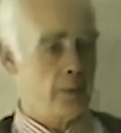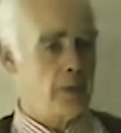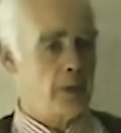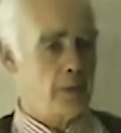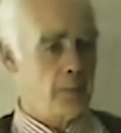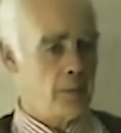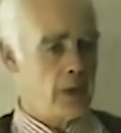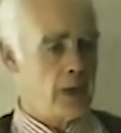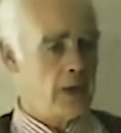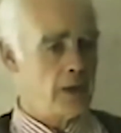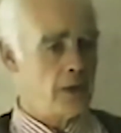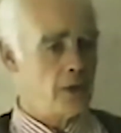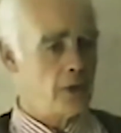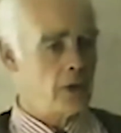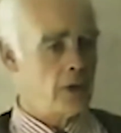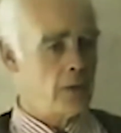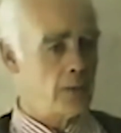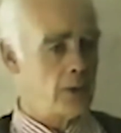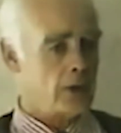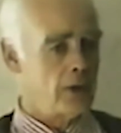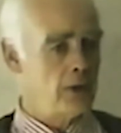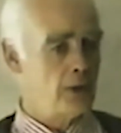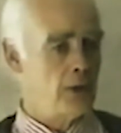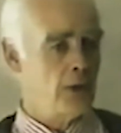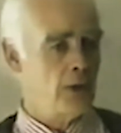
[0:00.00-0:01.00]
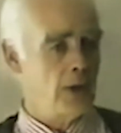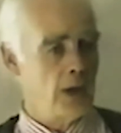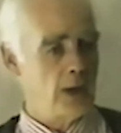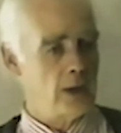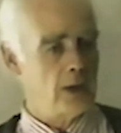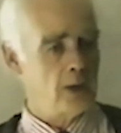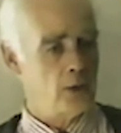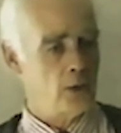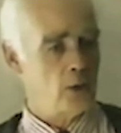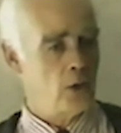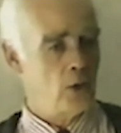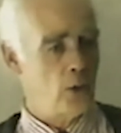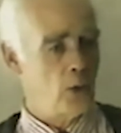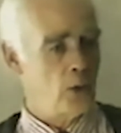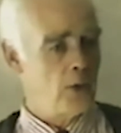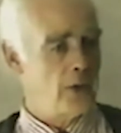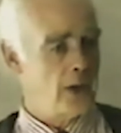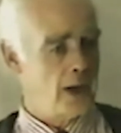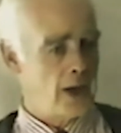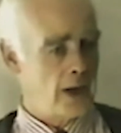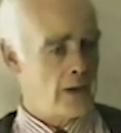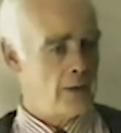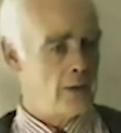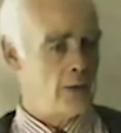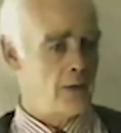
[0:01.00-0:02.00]
I mean, men shouldn't be thrown out the door.
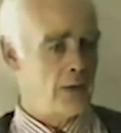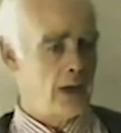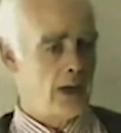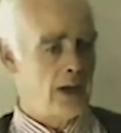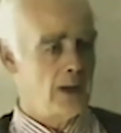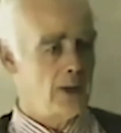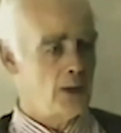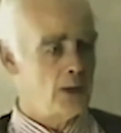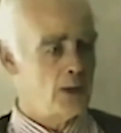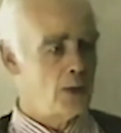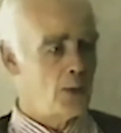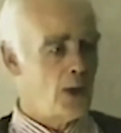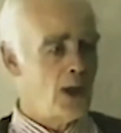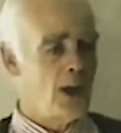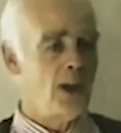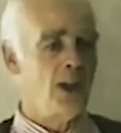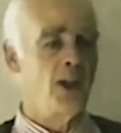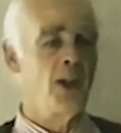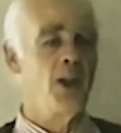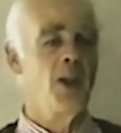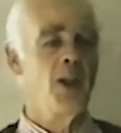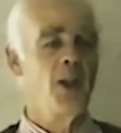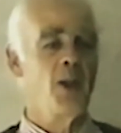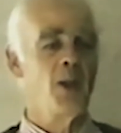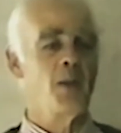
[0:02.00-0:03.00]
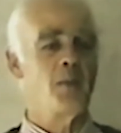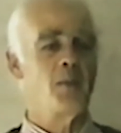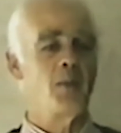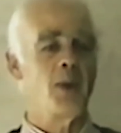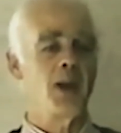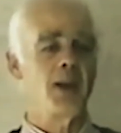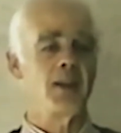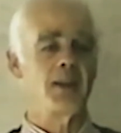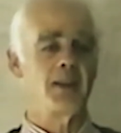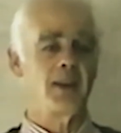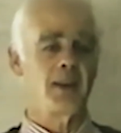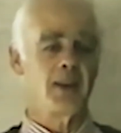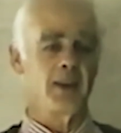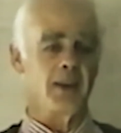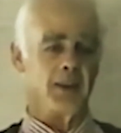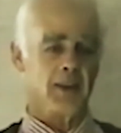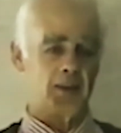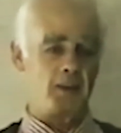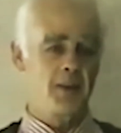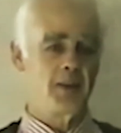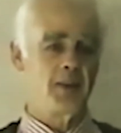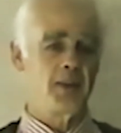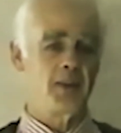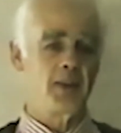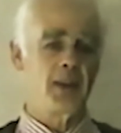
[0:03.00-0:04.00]
They have a value as well. But
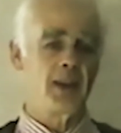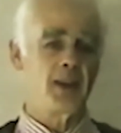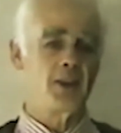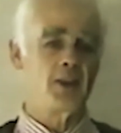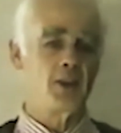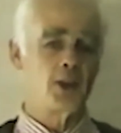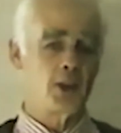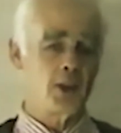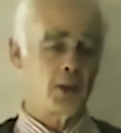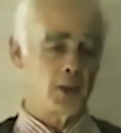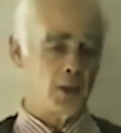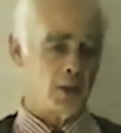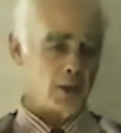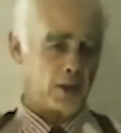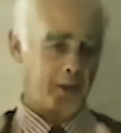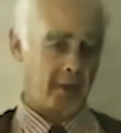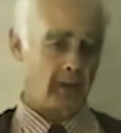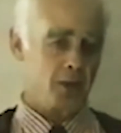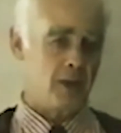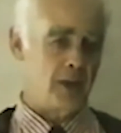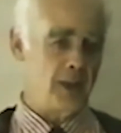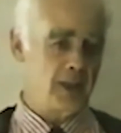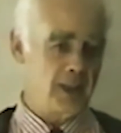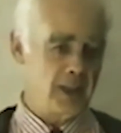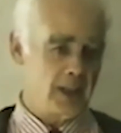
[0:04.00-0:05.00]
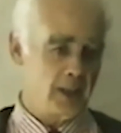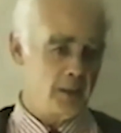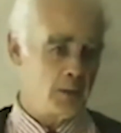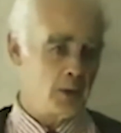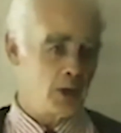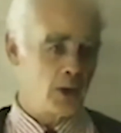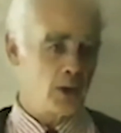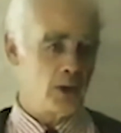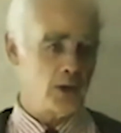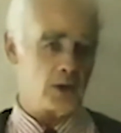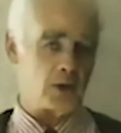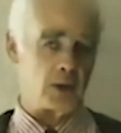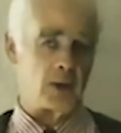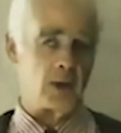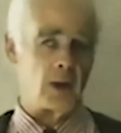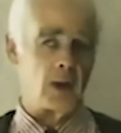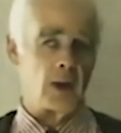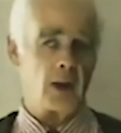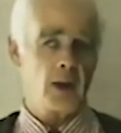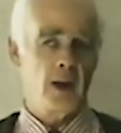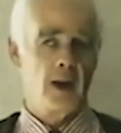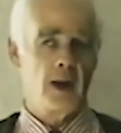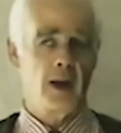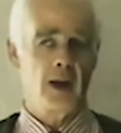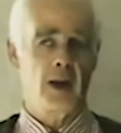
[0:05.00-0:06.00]
they shouldn't lead, because
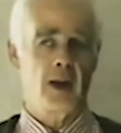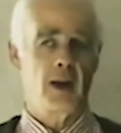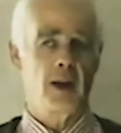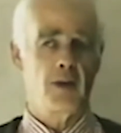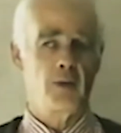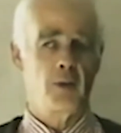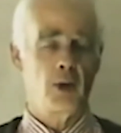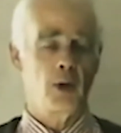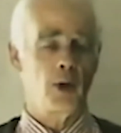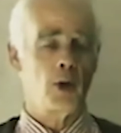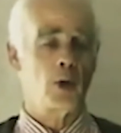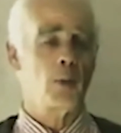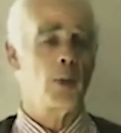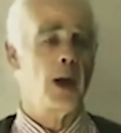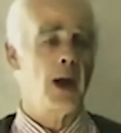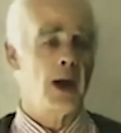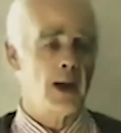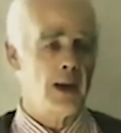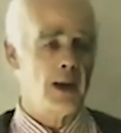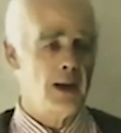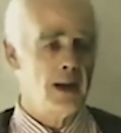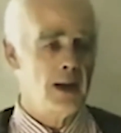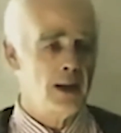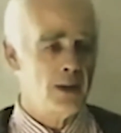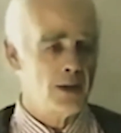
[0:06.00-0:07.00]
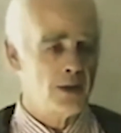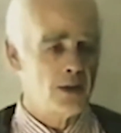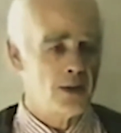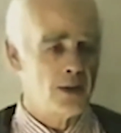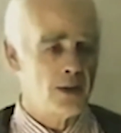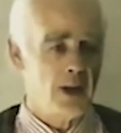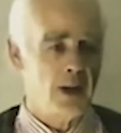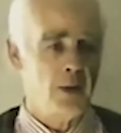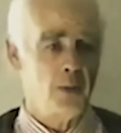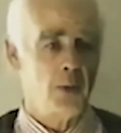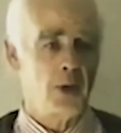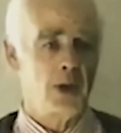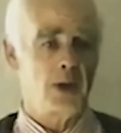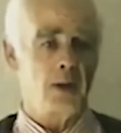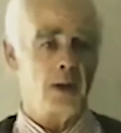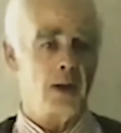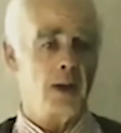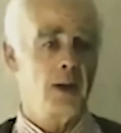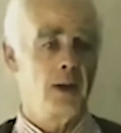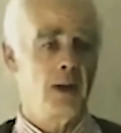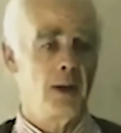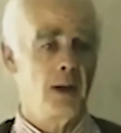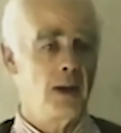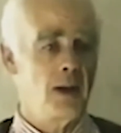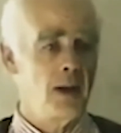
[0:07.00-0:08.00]
if we look back in history,
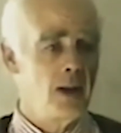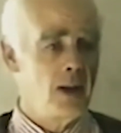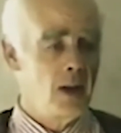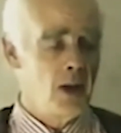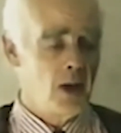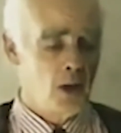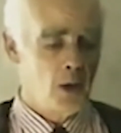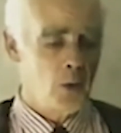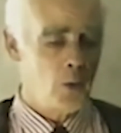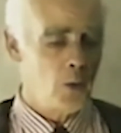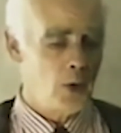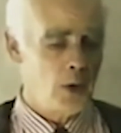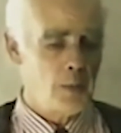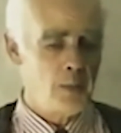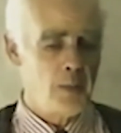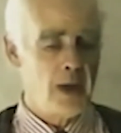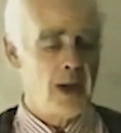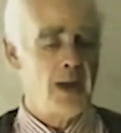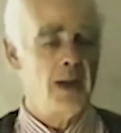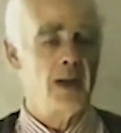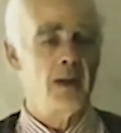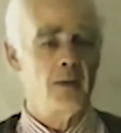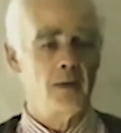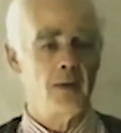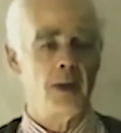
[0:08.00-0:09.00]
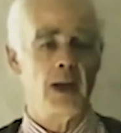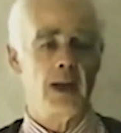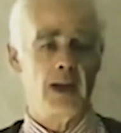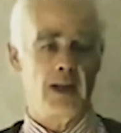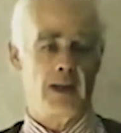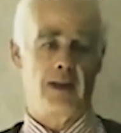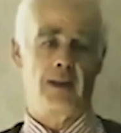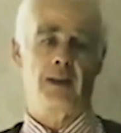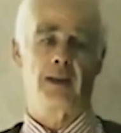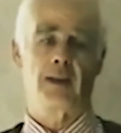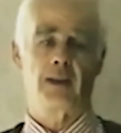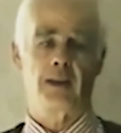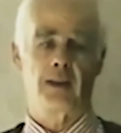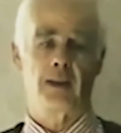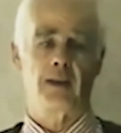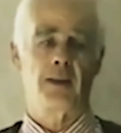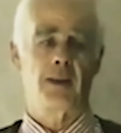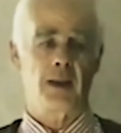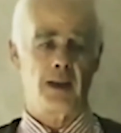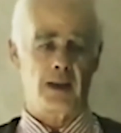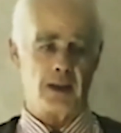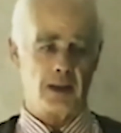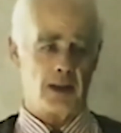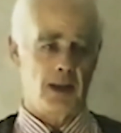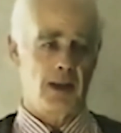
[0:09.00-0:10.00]
when men have led,
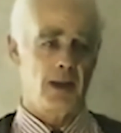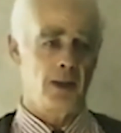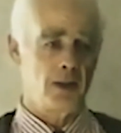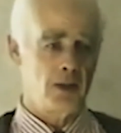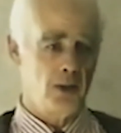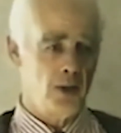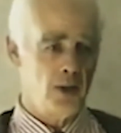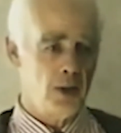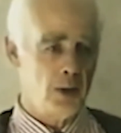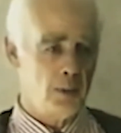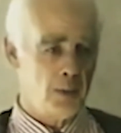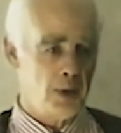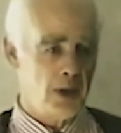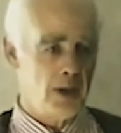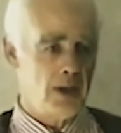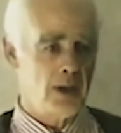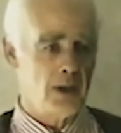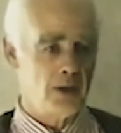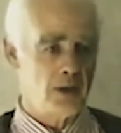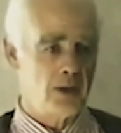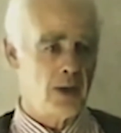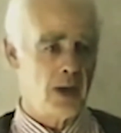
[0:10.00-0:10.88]
then there has only been